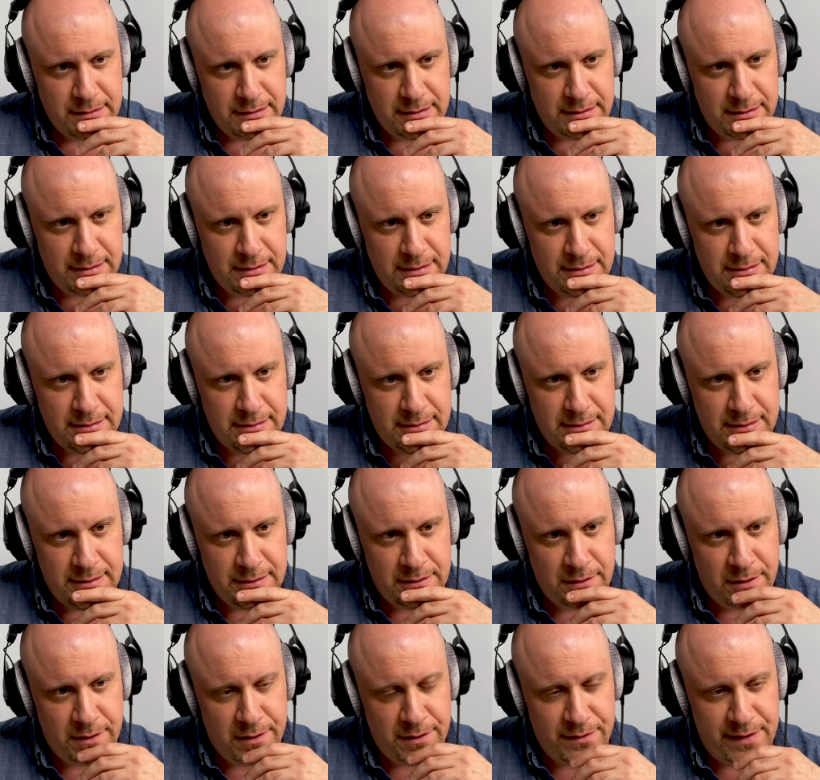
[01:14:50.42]

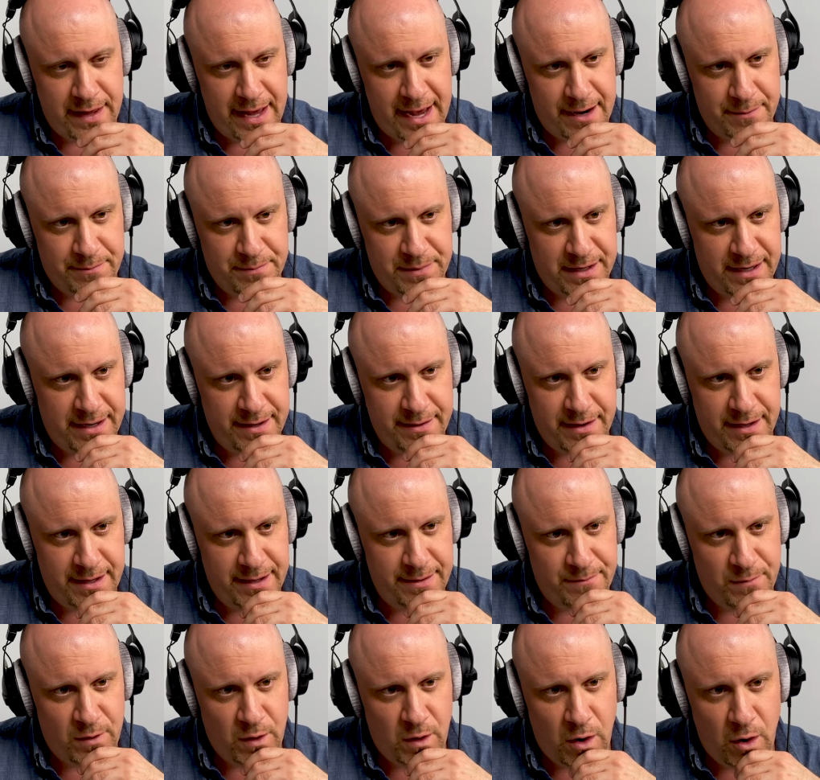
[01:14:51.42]
and all that. But
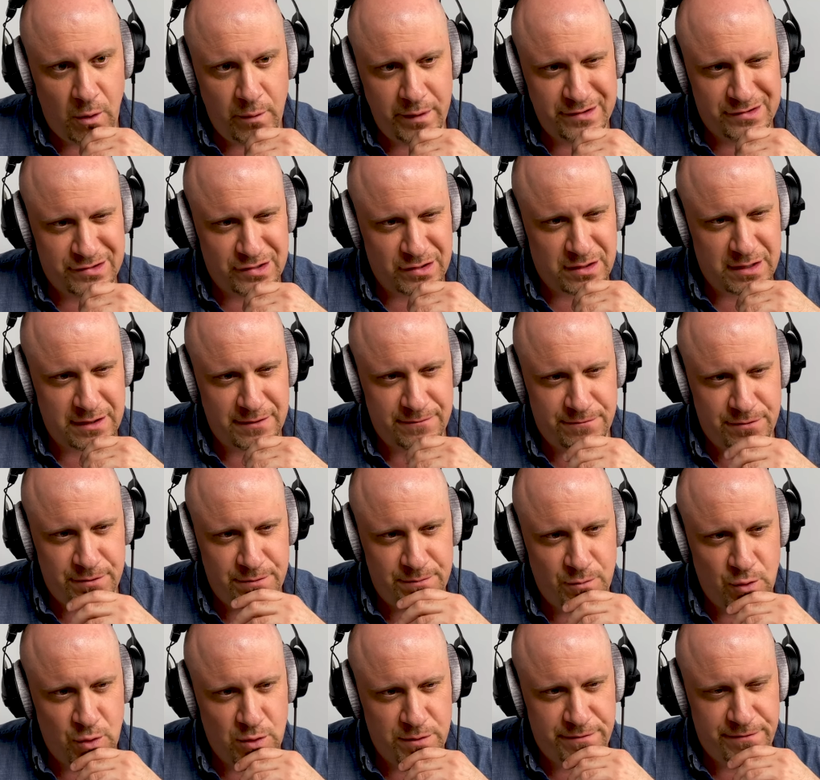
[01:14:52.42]
I'm always looking for
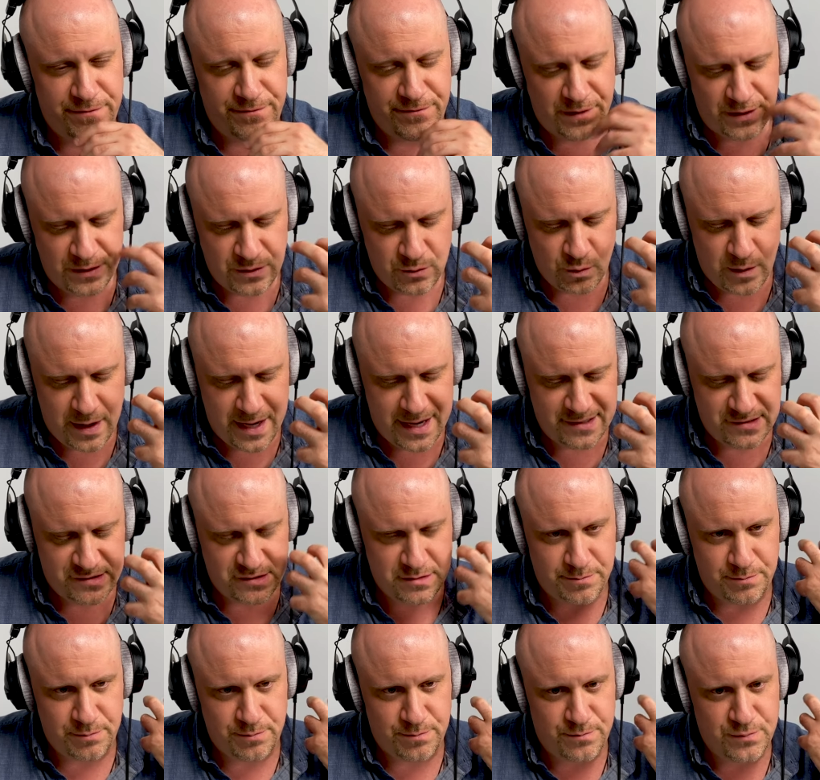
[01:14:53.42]
more fun
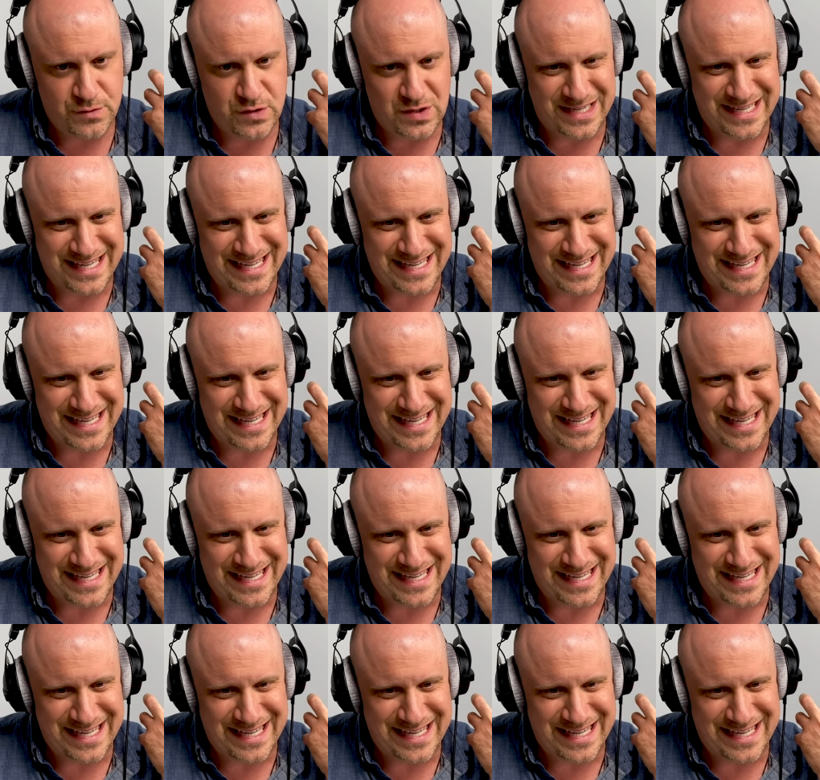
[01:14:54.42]
ways to